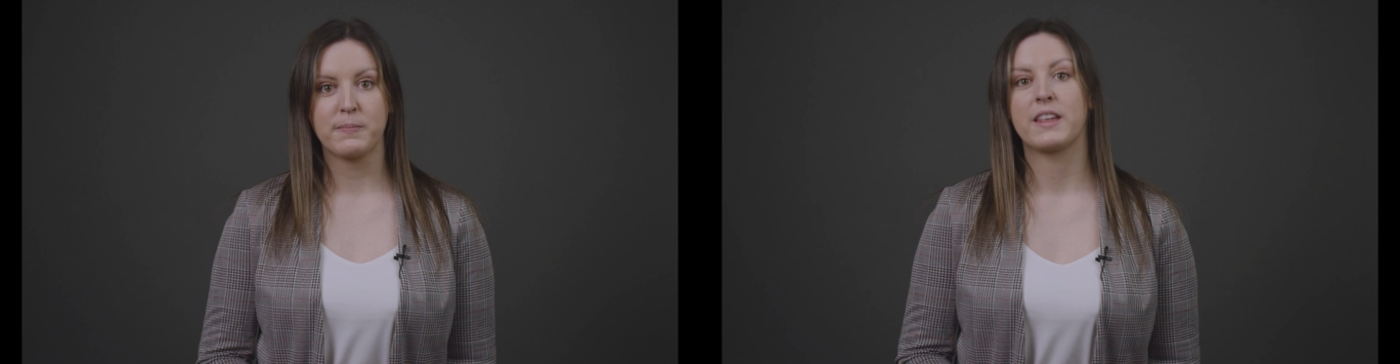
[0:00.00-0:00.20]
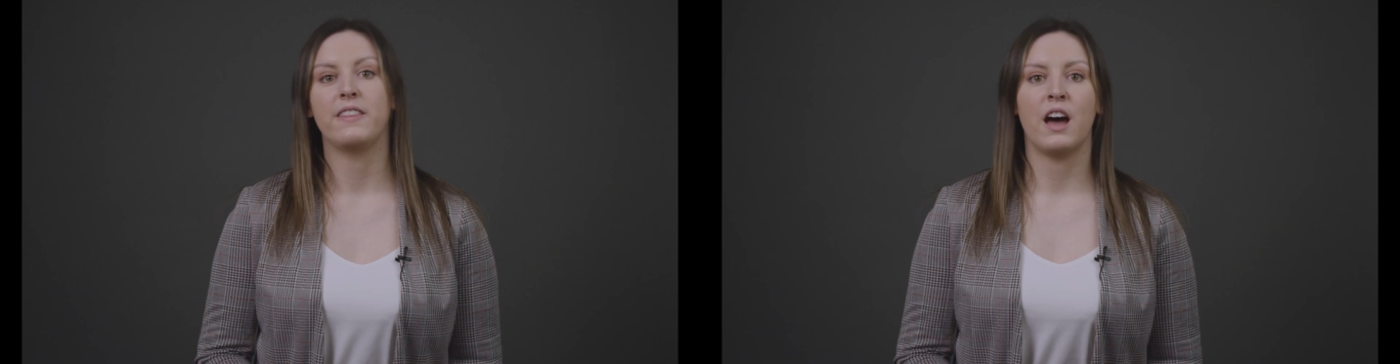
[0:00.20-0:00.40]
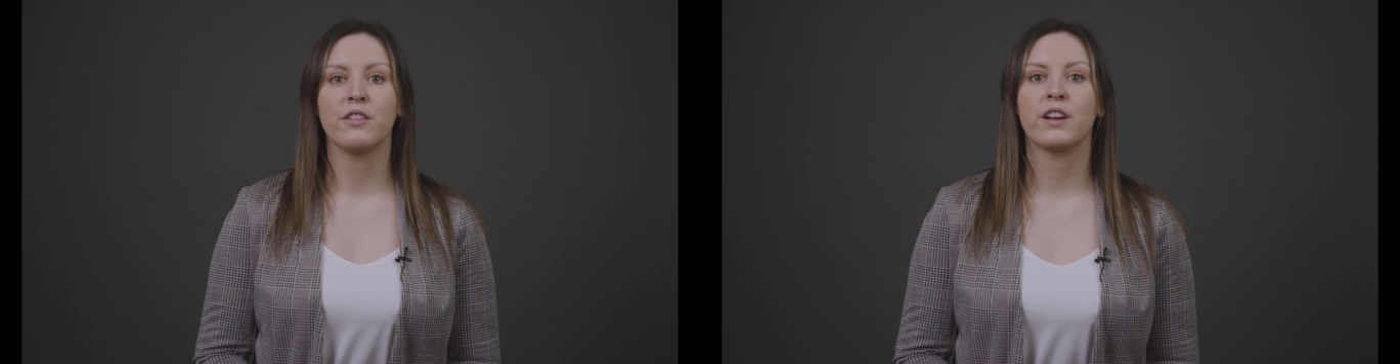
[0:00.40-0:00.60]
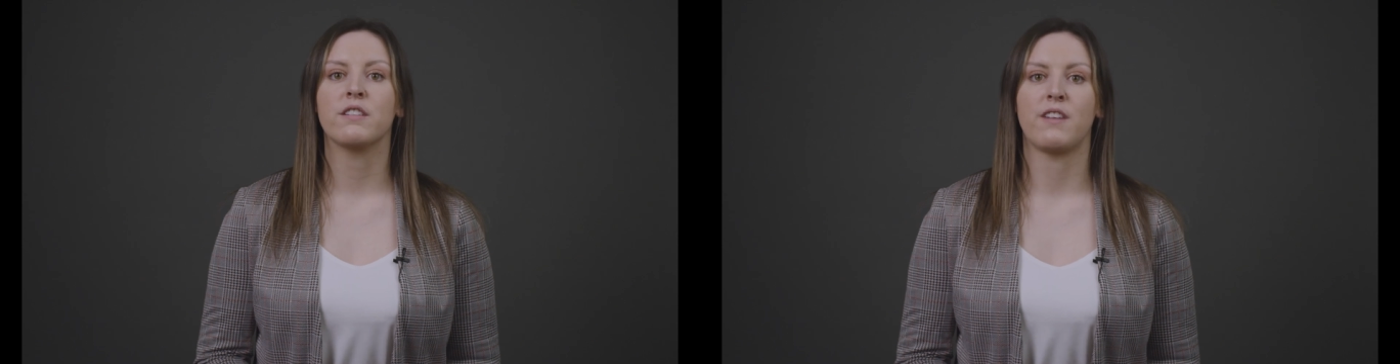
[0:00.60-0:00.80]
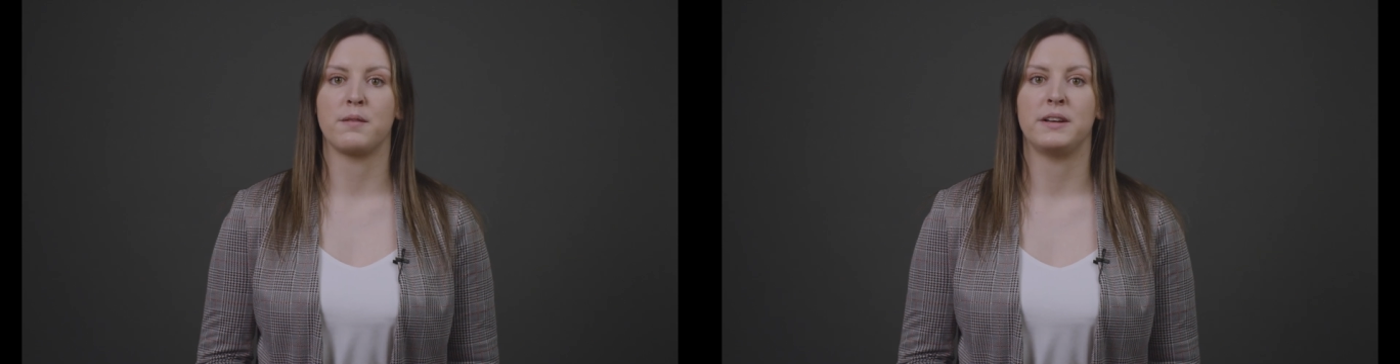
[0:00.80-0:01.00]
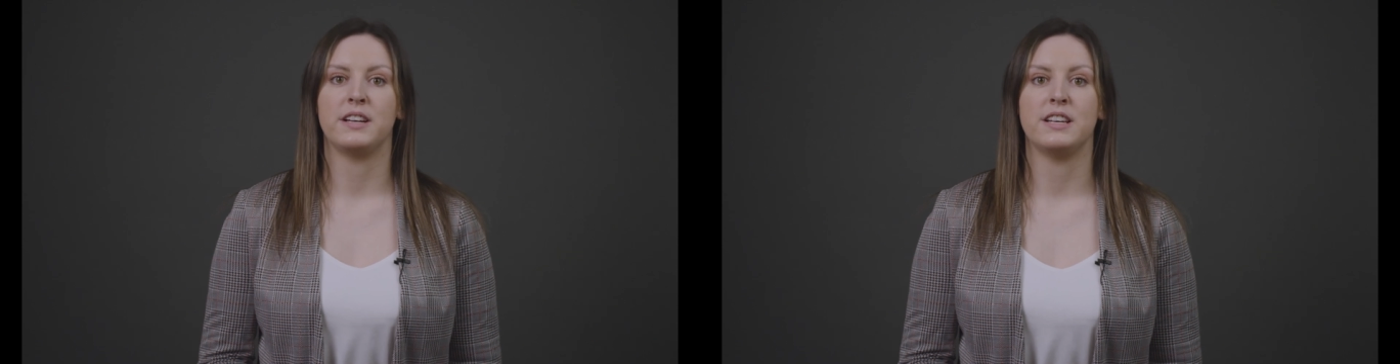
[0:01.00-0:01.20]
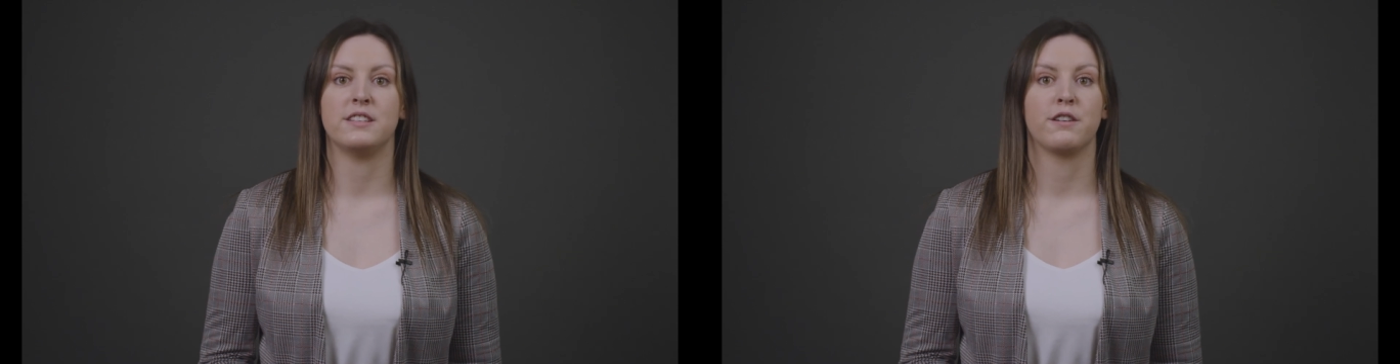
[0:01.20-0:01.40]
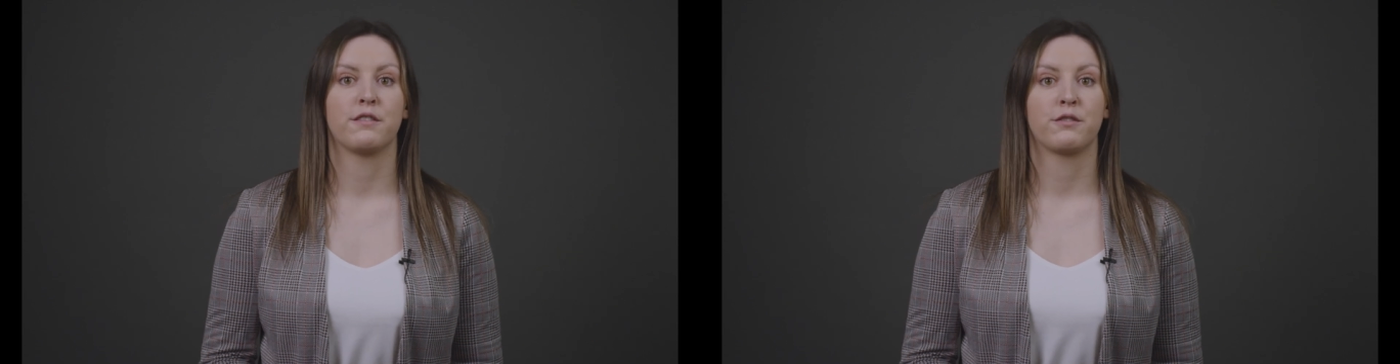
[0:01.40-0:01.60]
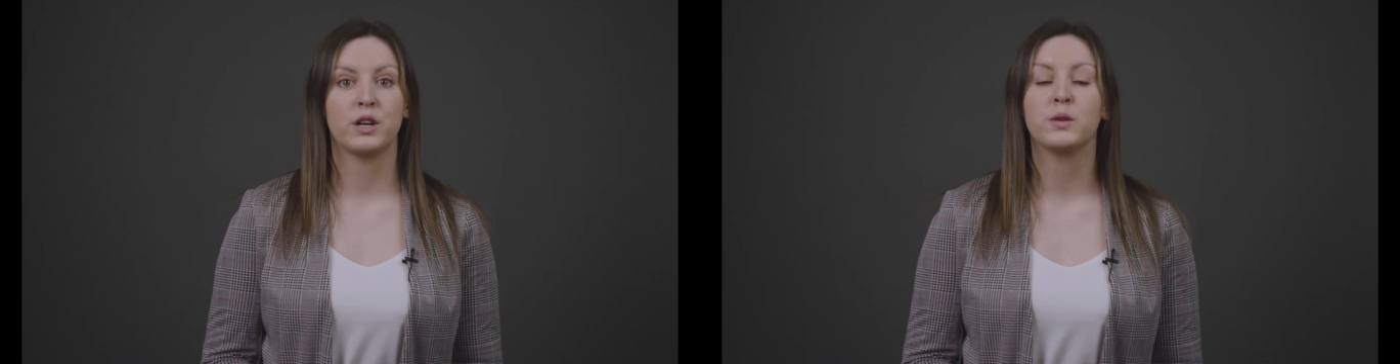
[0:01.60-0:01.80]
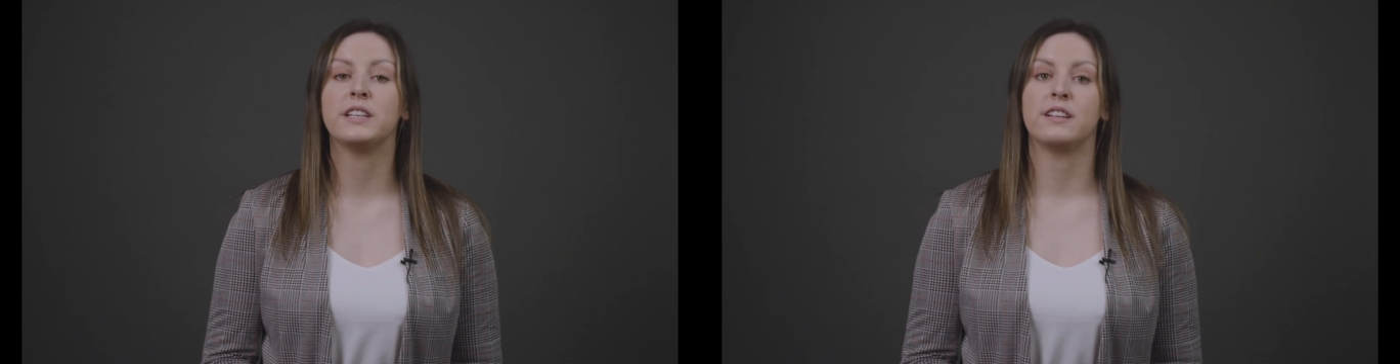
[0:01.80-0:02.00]
The healthcare environment is
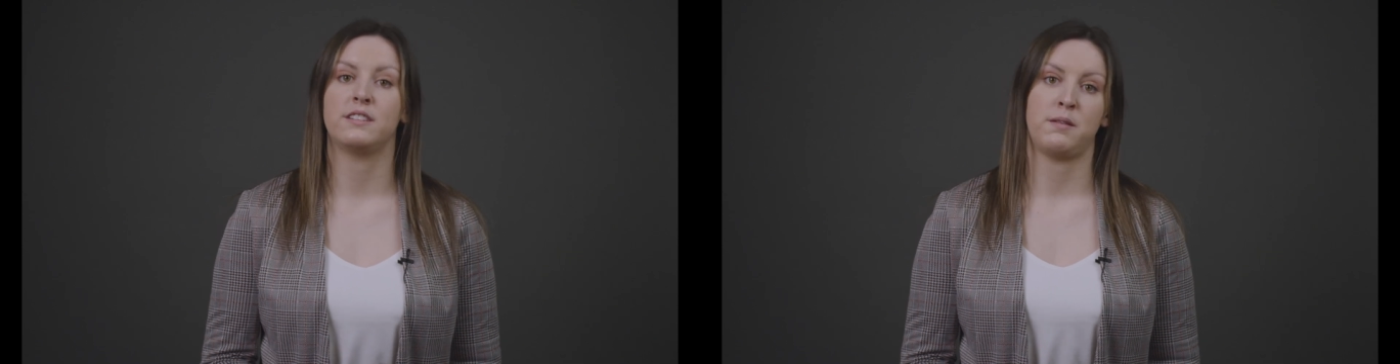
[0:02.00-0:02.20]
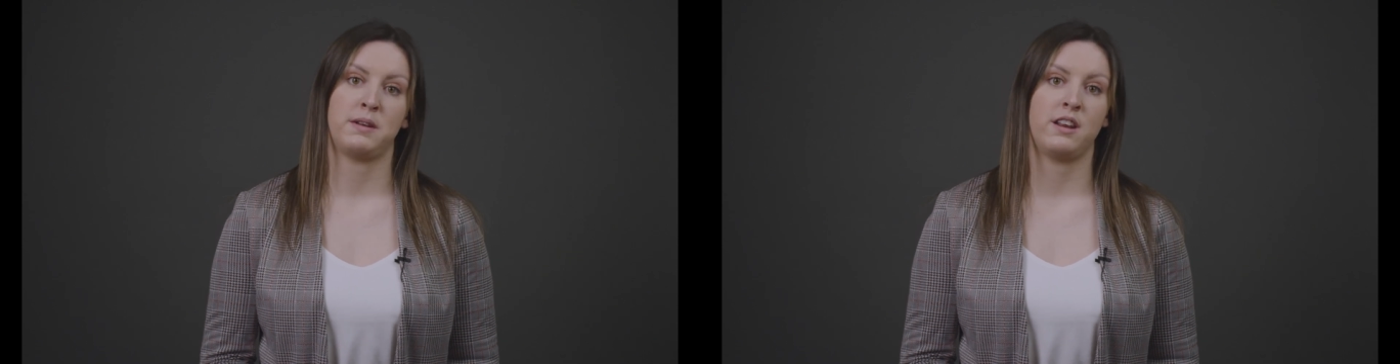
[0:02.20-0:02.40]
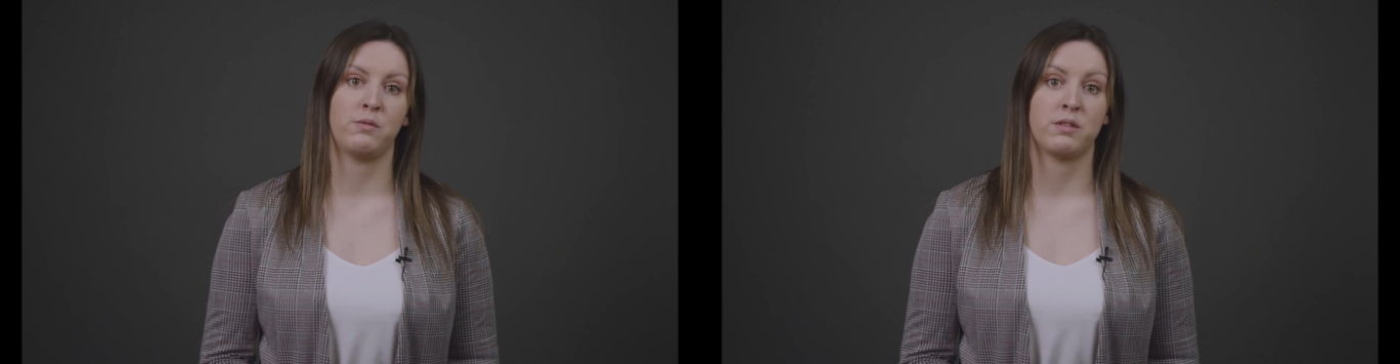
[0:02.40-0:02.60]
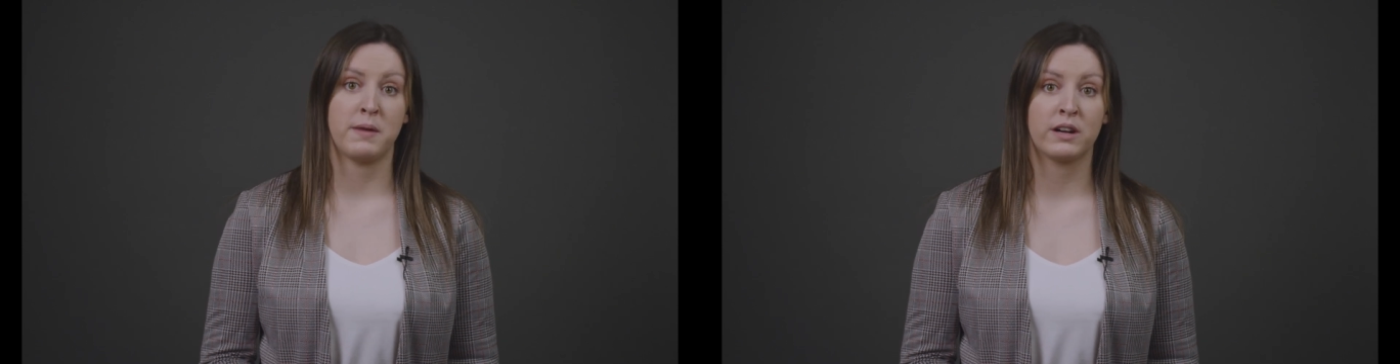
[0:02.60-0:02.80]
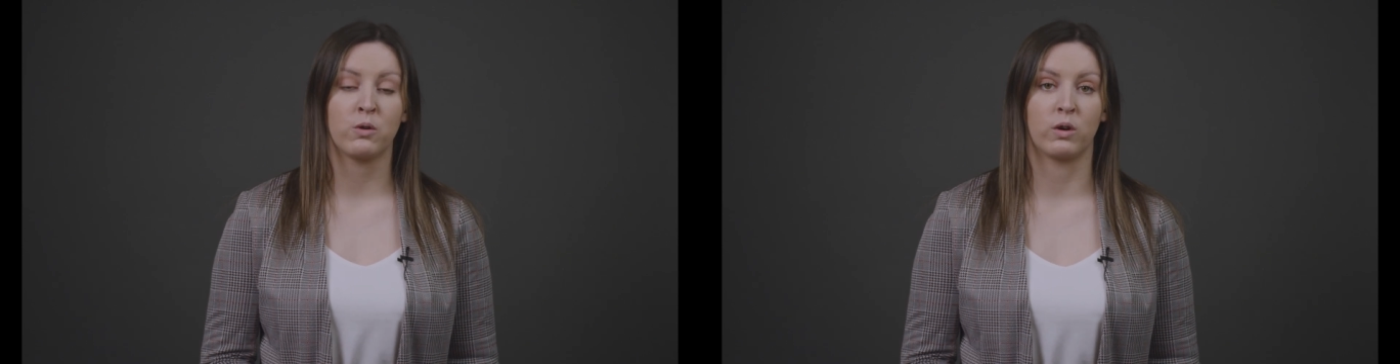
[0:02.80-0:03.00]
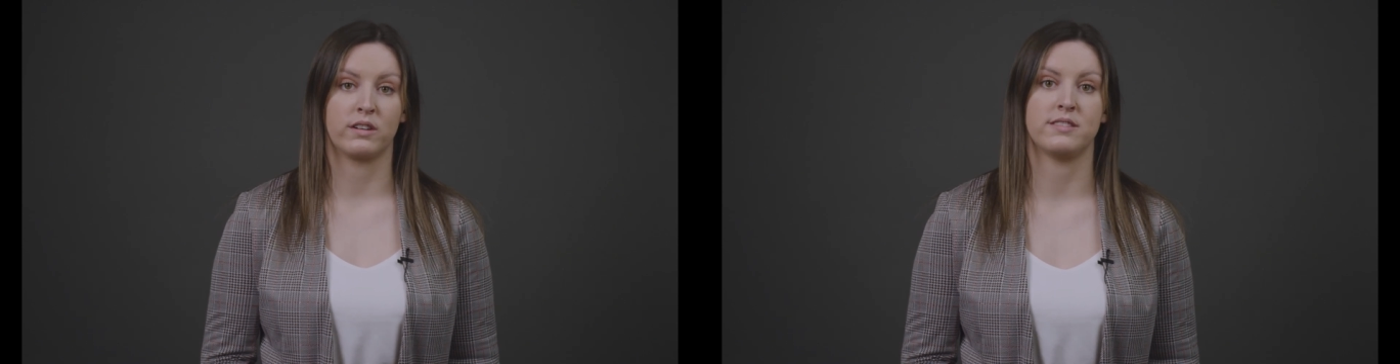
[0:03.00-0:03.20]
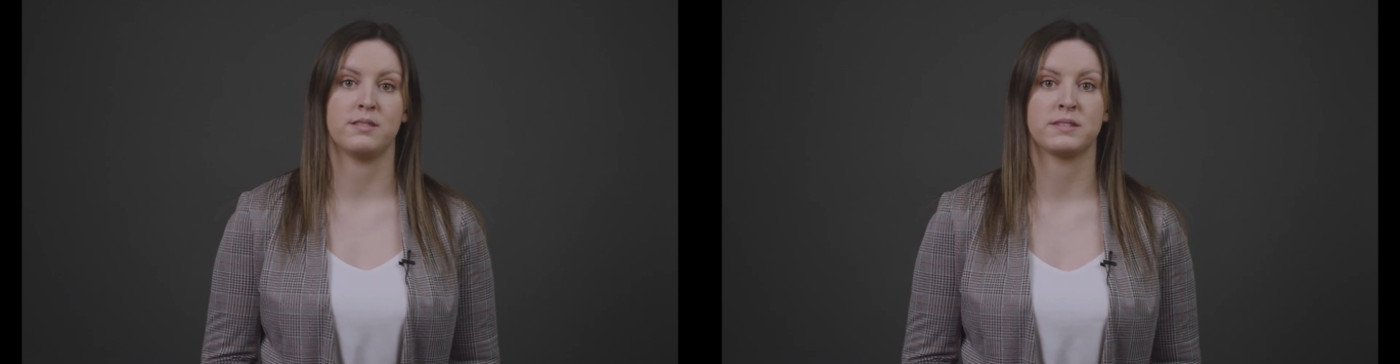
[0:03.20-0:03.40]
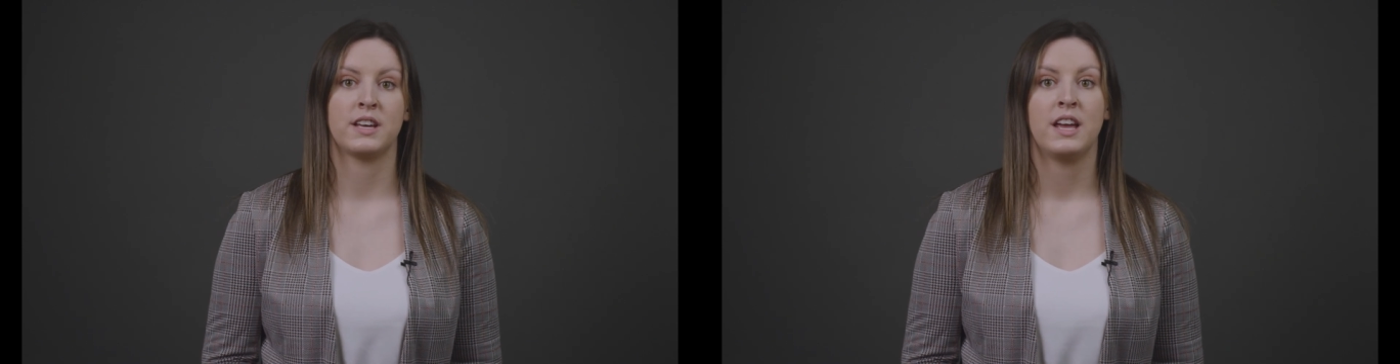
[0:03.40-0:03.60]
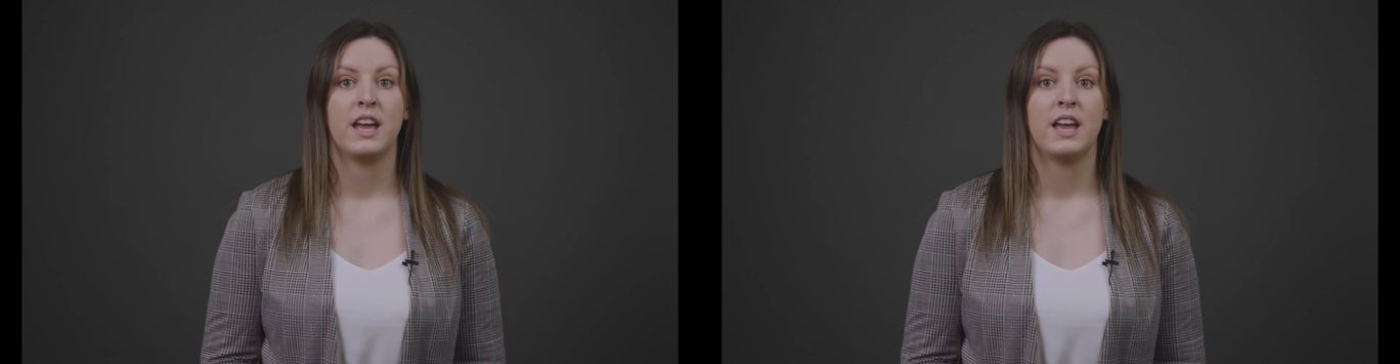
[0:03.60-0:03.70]
frequently contaminated with microorganisms,